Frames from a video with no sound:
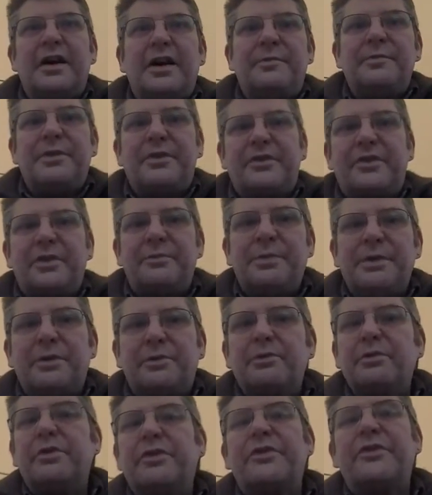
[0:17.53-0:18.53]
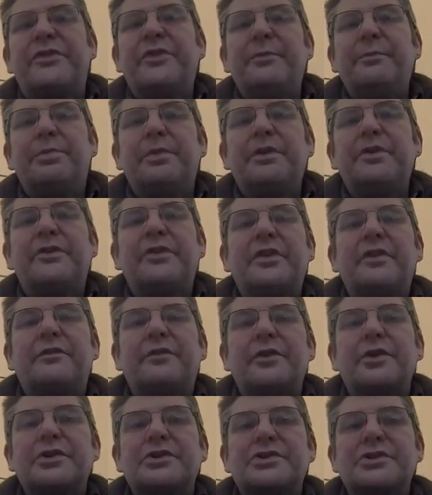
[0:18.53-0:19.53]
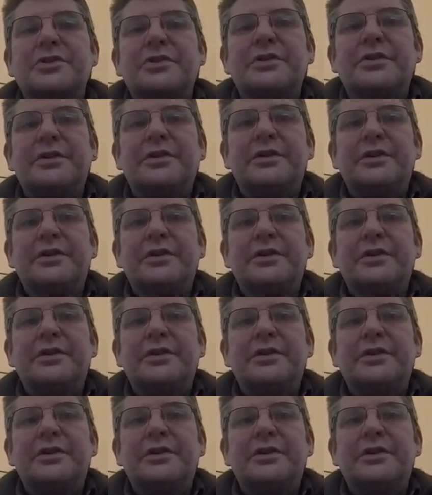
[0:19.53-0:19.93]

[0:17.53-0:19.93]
This is going to be a real simplistic version.